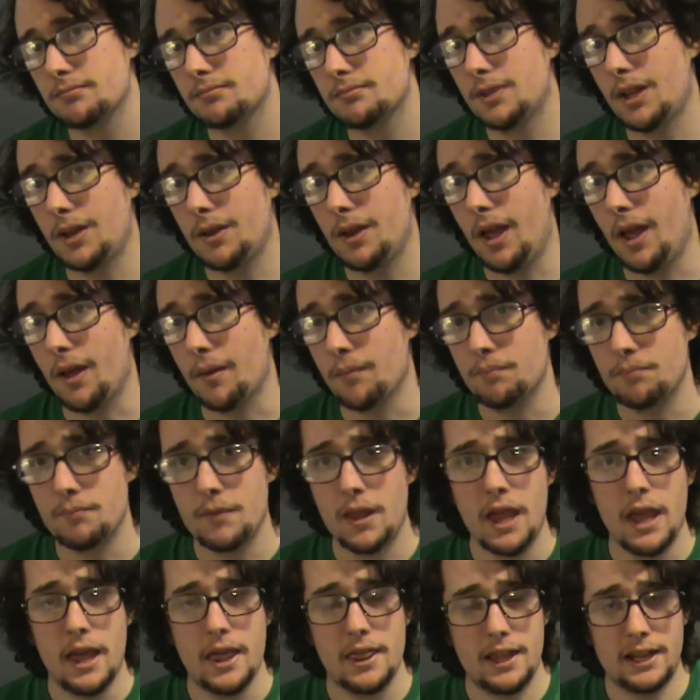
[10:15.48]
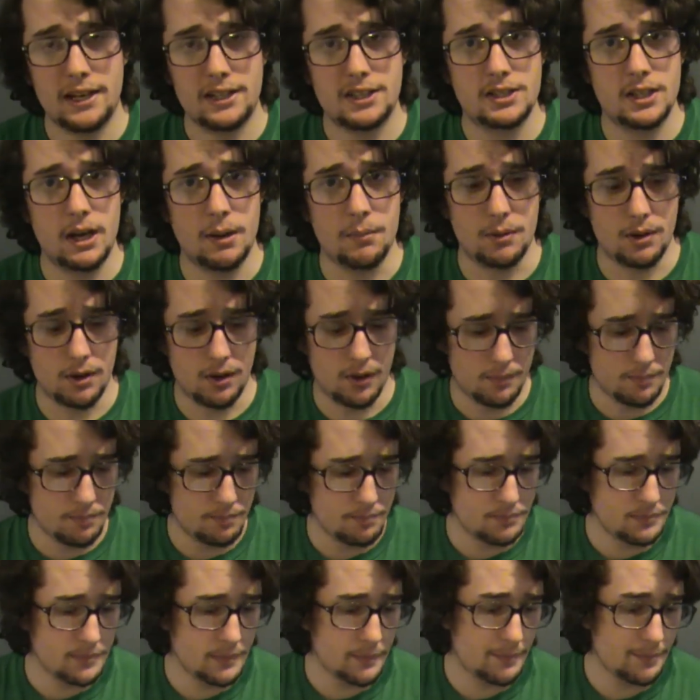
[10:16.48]
So, yeah, that's Sheminer.
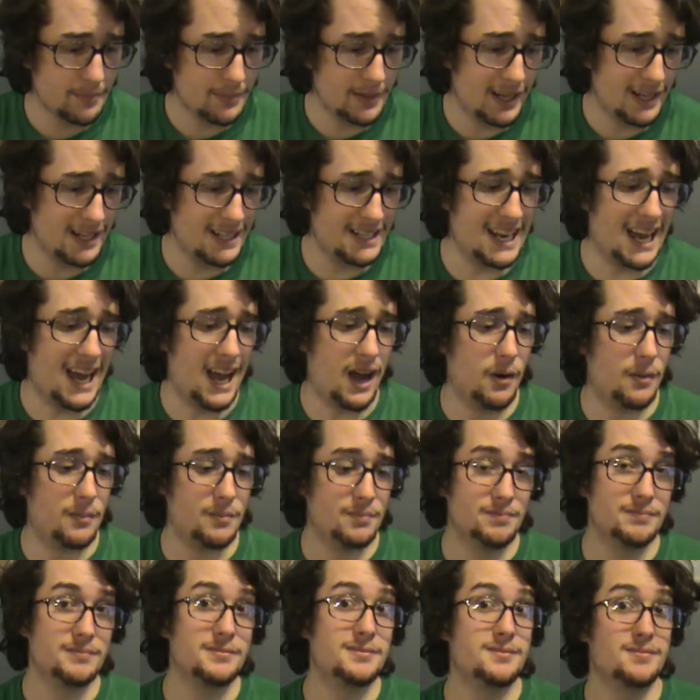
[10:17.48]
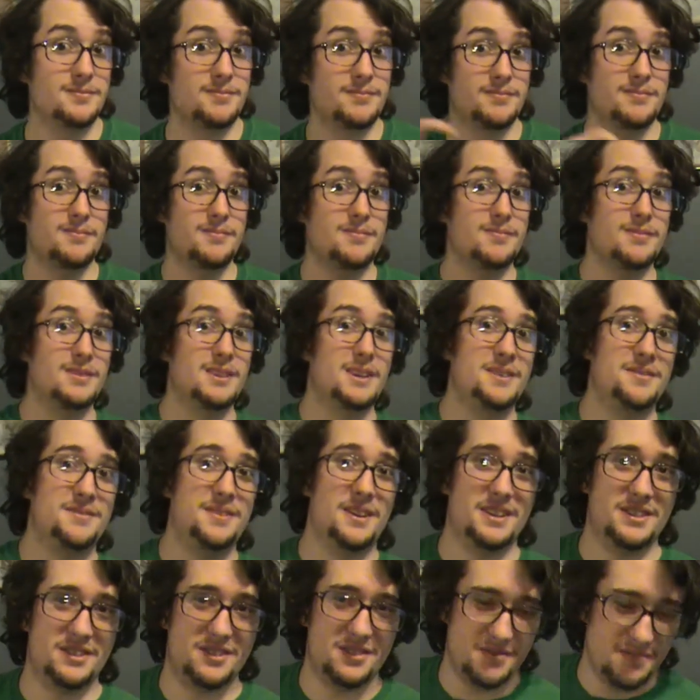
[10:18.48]
Now,
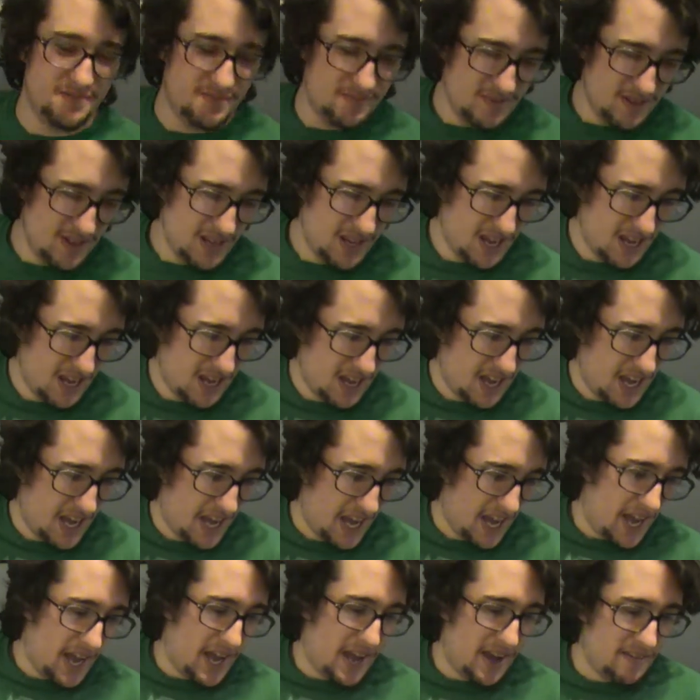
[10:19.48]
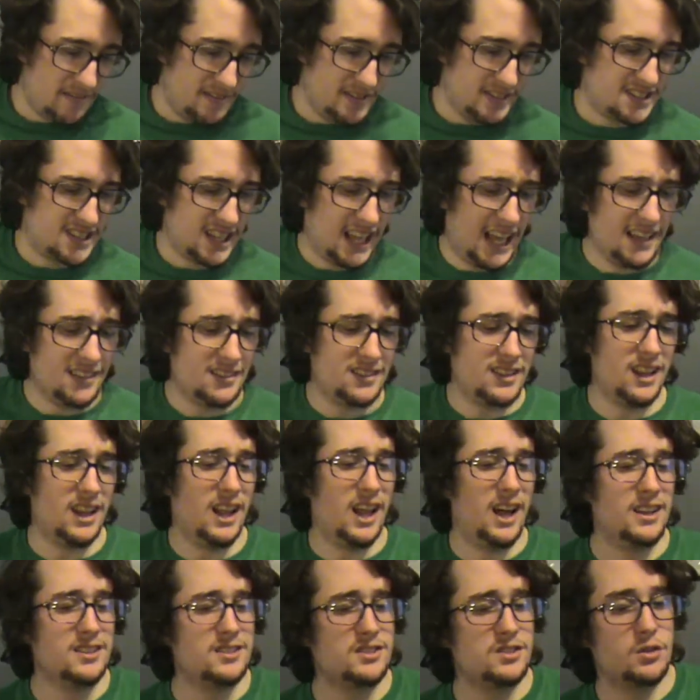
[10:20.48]
Fizz.
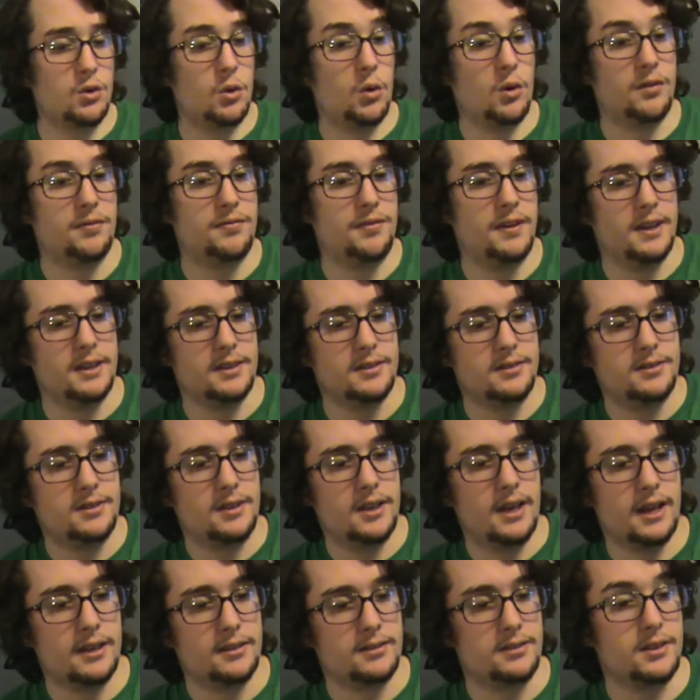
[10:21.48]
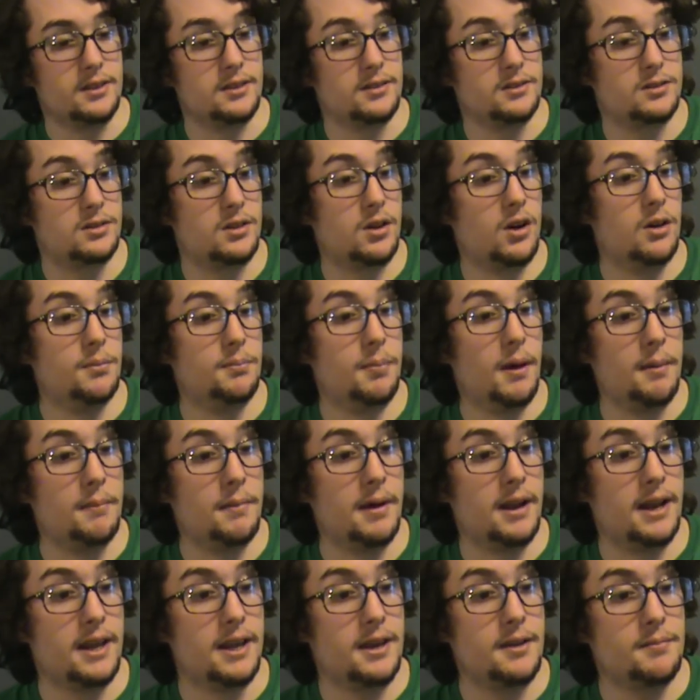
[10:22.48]
Fizlanthalos, or Fizz, as he is called by
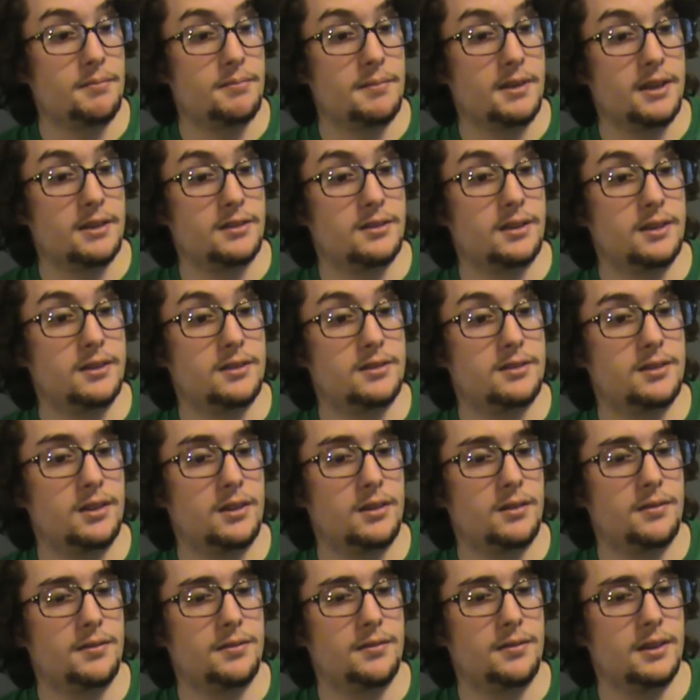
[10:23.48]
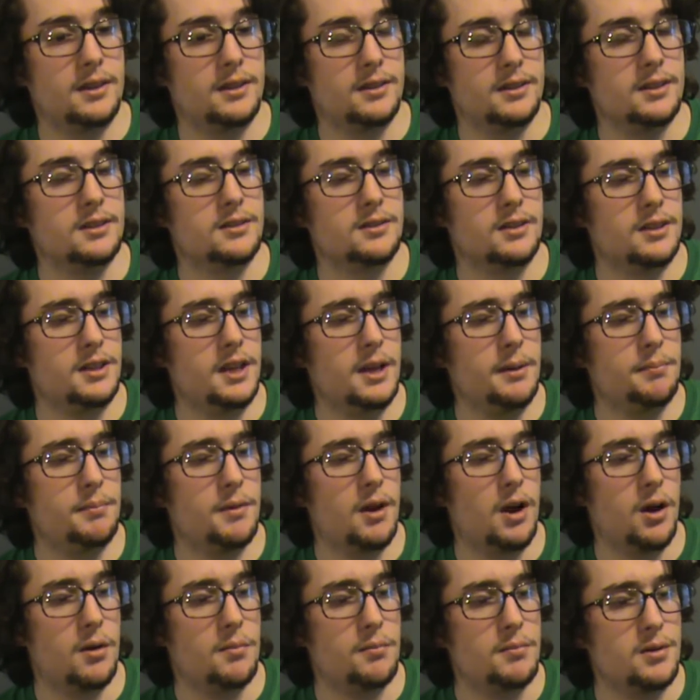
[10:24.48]
many, is a silv- uh, is a deep
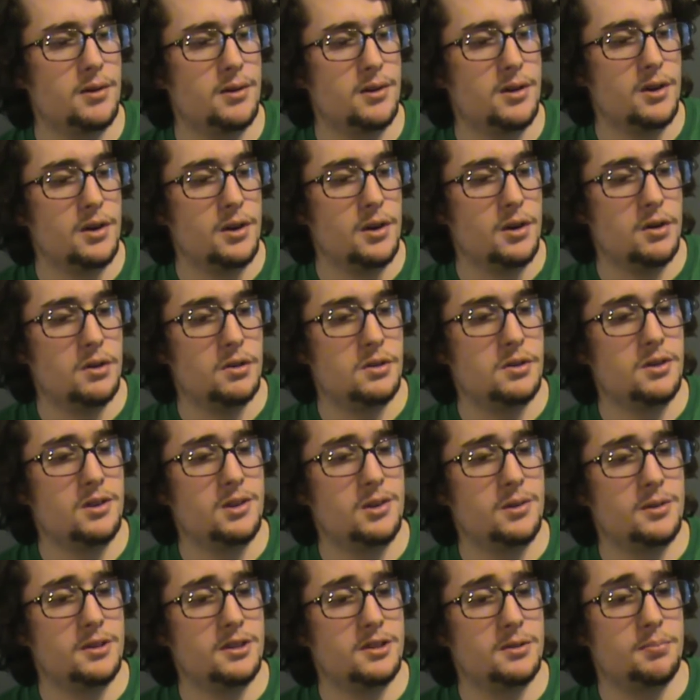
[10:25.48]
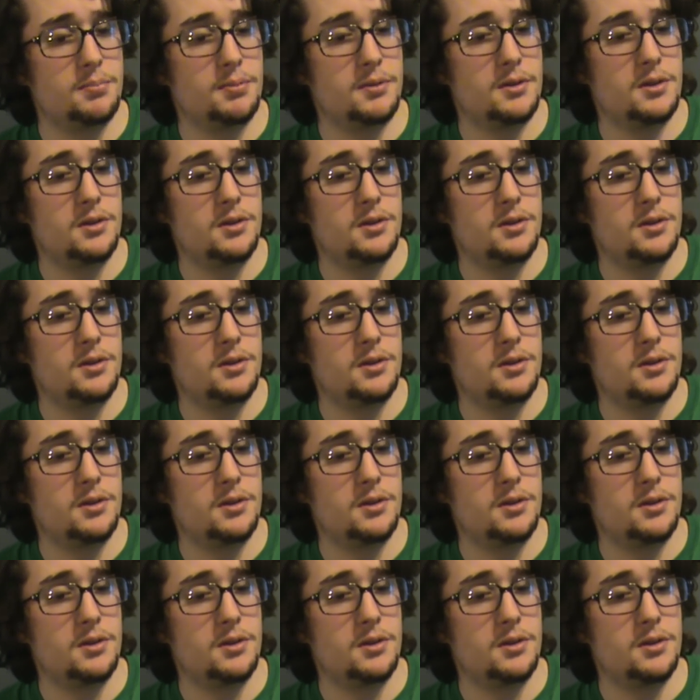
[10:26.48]
gnome who, due to his